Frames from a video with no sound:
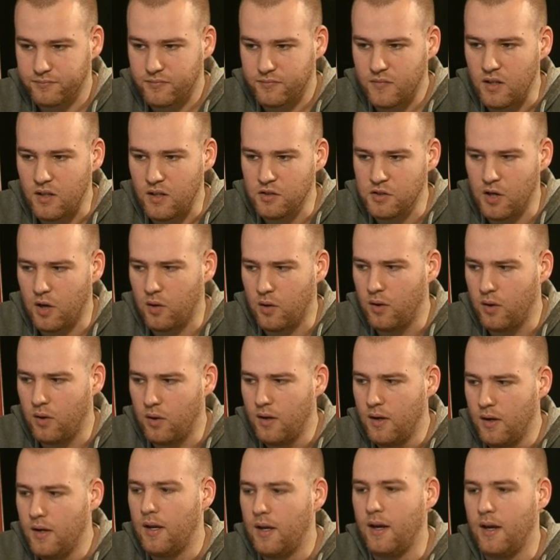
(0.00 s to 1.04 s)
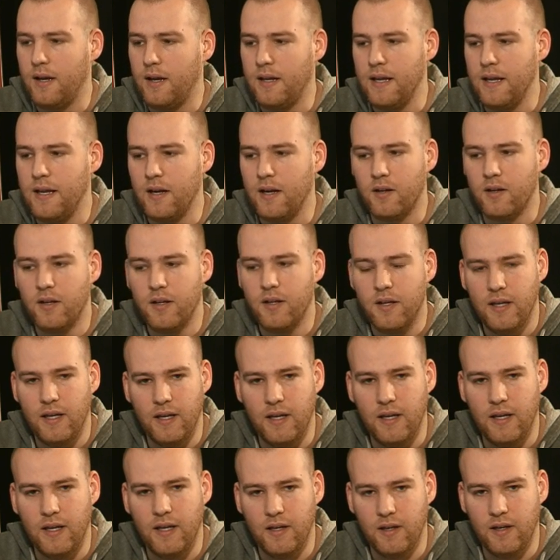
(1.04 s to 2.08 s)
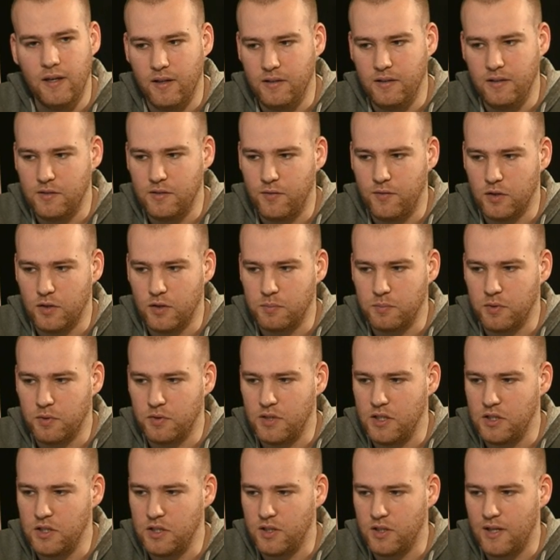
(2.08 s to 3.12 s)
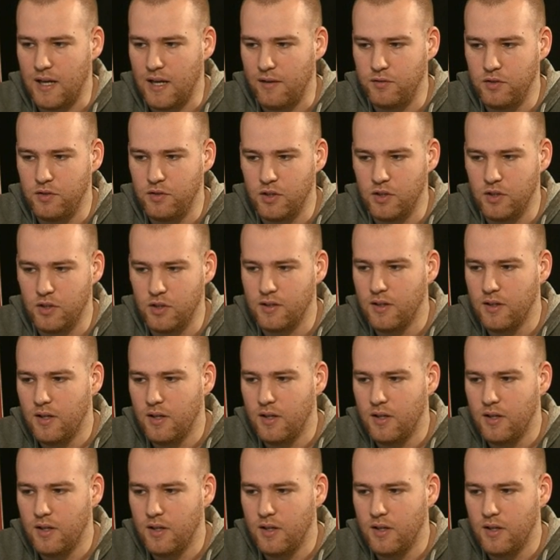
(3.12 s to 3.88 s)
So here in this first position, I've just